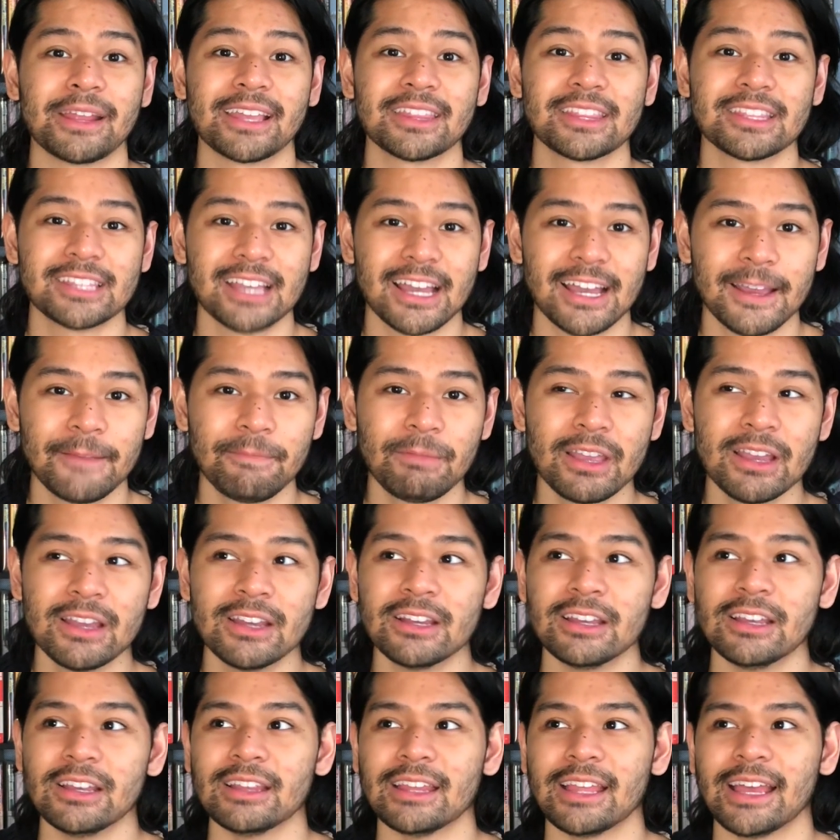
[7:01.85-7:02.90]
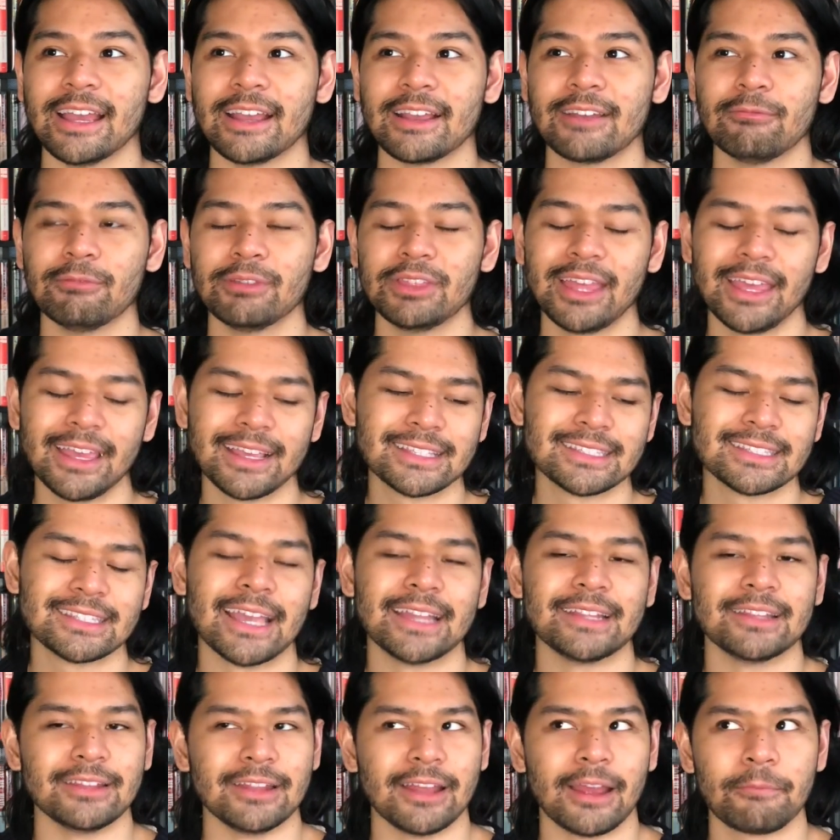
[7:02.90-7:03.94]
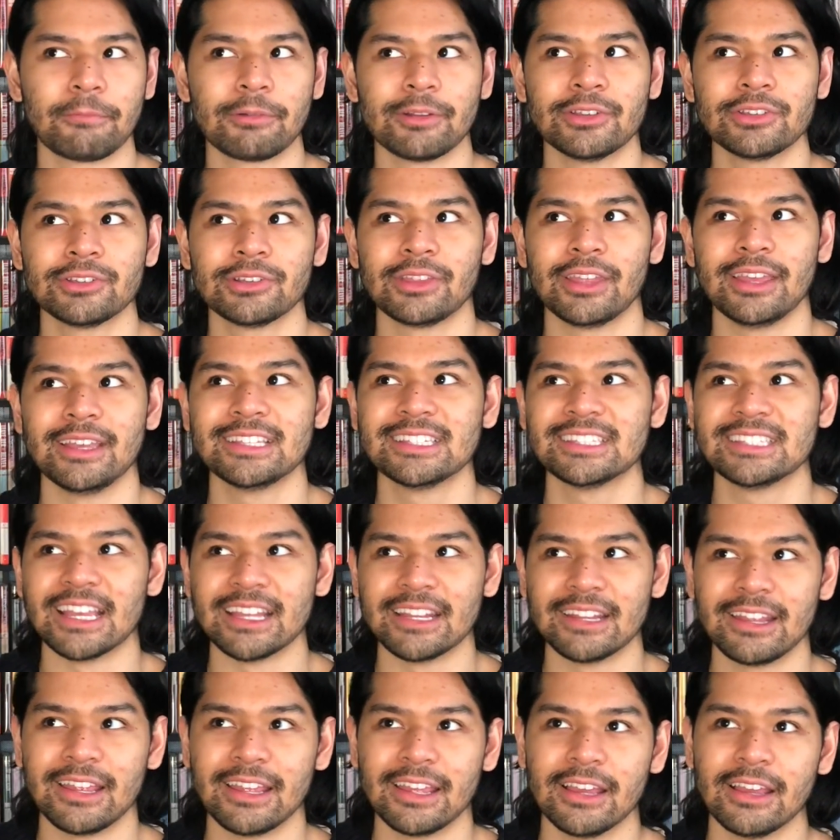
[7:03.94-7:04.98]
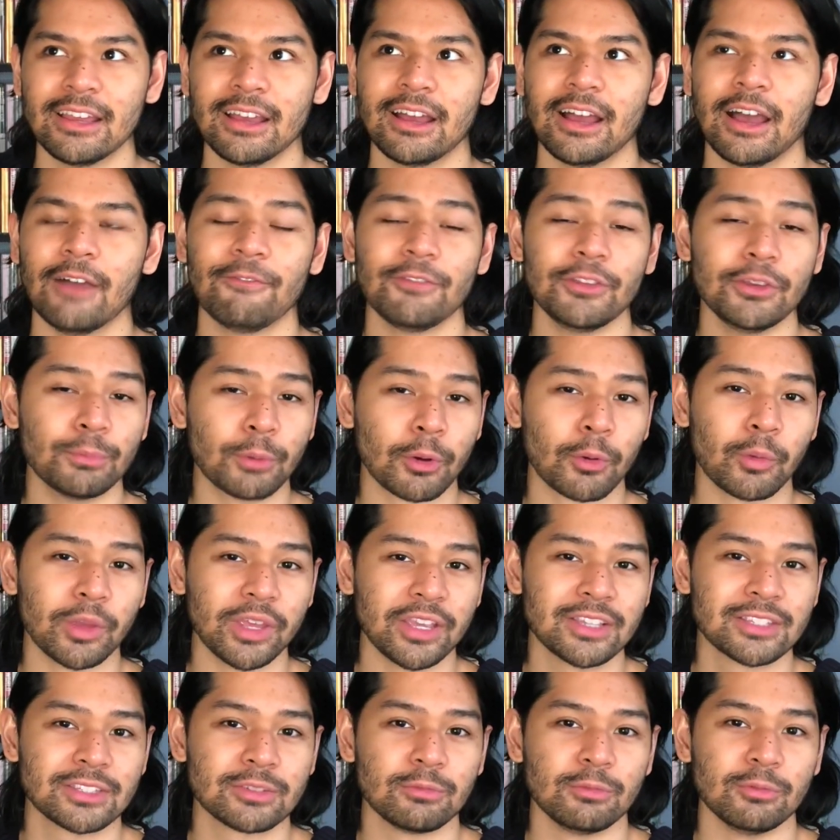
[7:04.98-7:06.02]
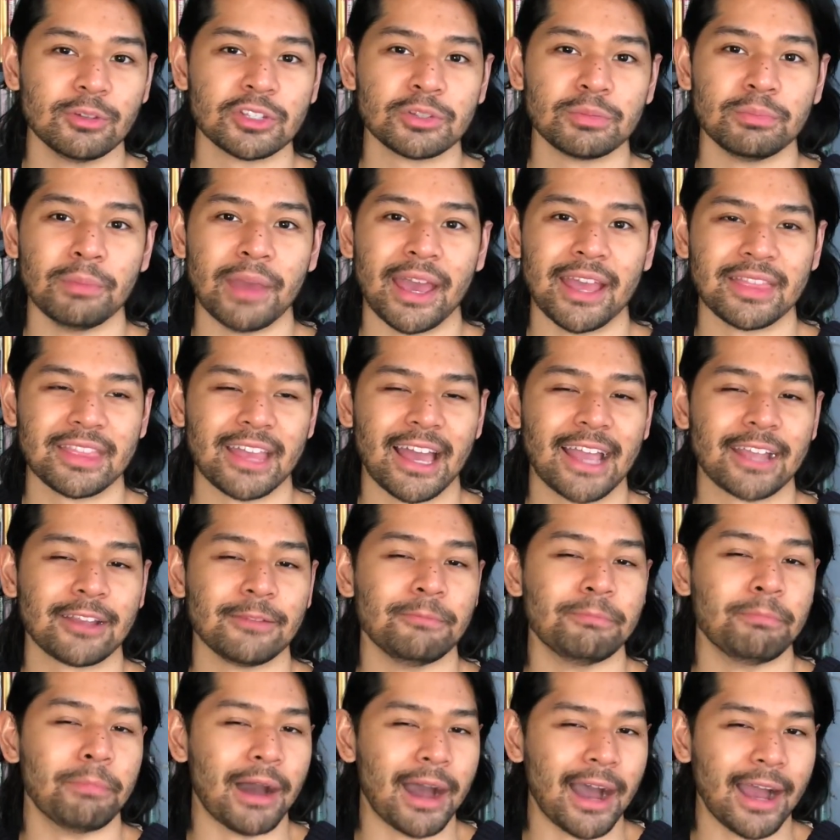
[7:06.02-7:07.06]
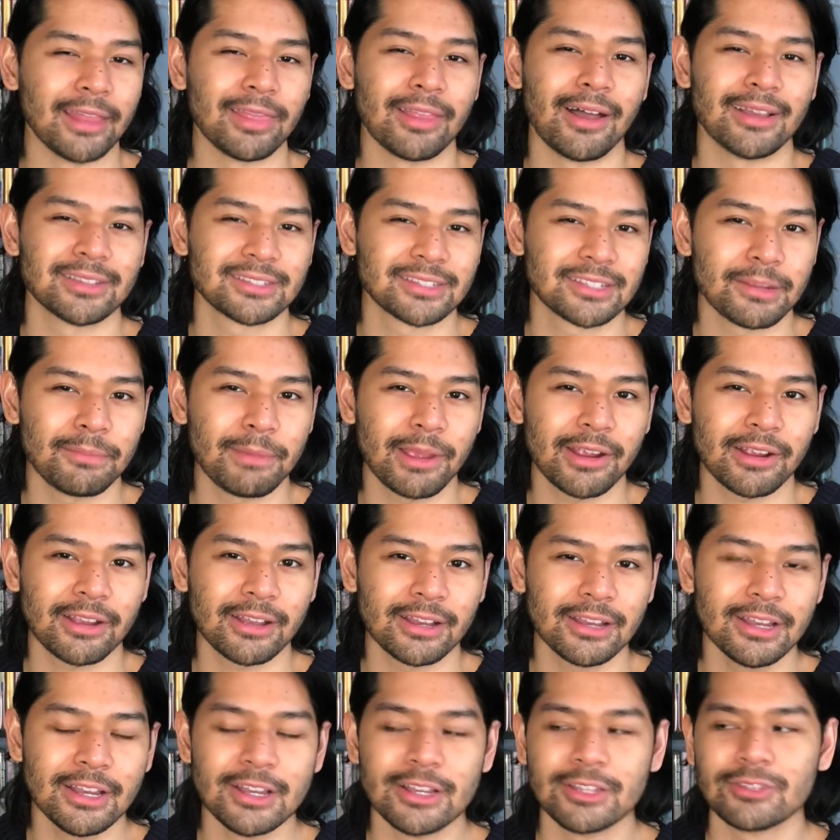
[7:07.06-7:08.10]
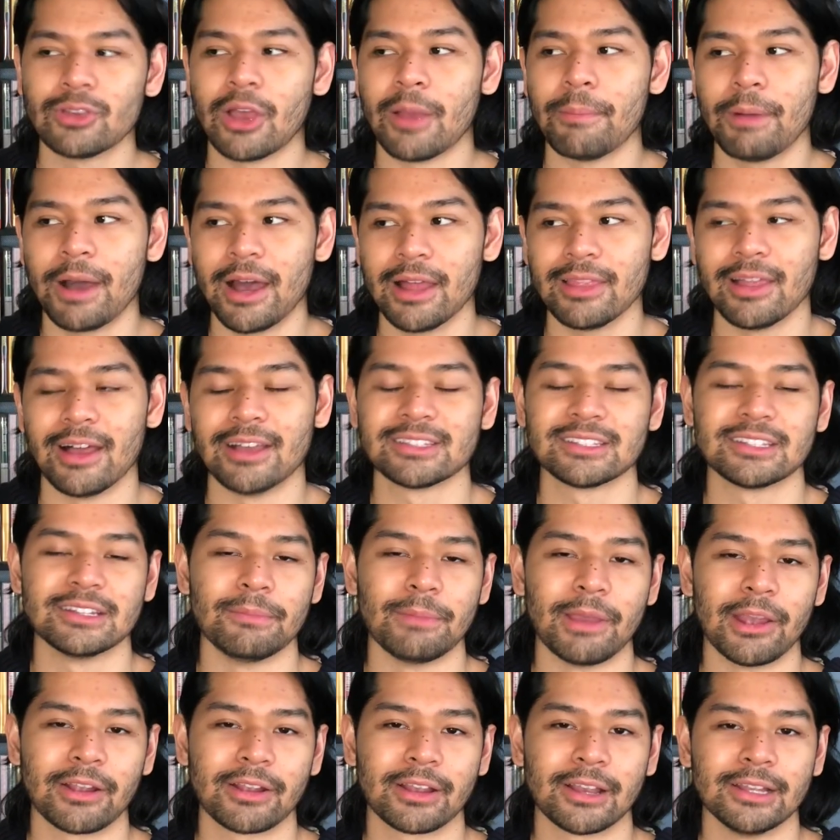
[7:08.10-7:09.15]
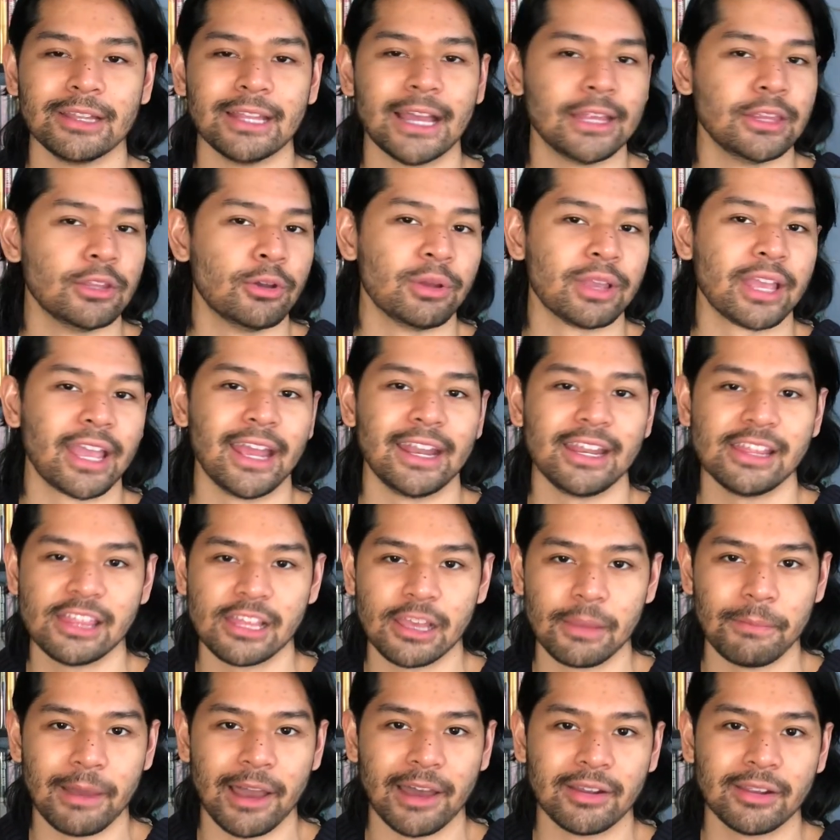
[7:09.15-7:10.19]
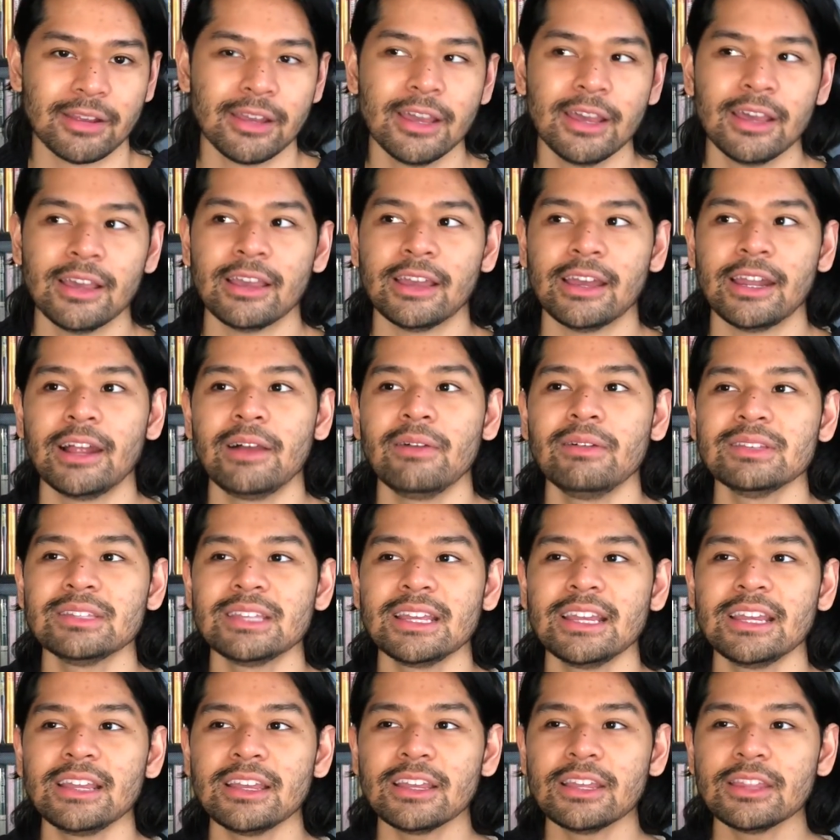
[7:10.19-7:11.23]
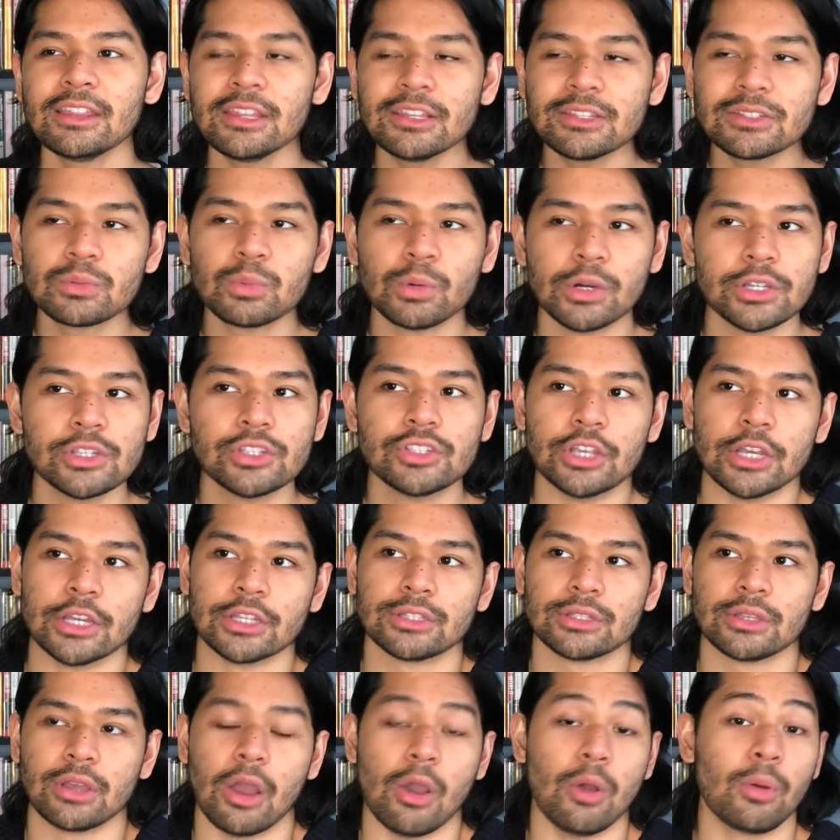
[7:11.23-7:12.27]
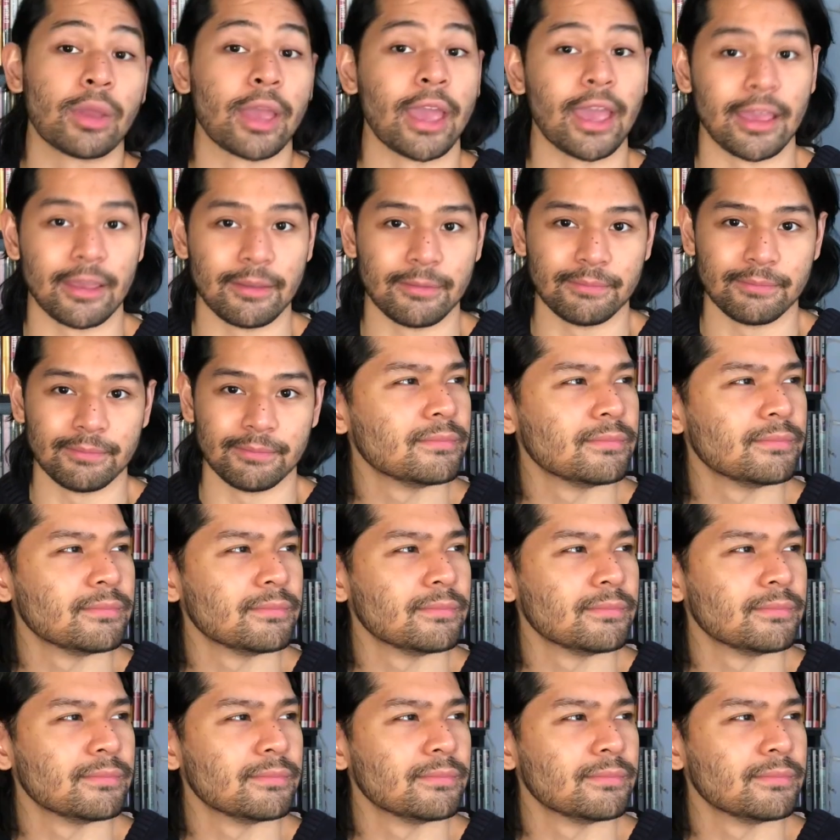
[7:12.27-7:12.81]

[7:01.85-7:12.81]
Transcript: at the time. Like when they extended it, I'm pretty sure they extended it a few more weeks, which meant that I could buy Lost in America. So I bought Lost in America, not knowing anything about it. And I was like, this was just okay.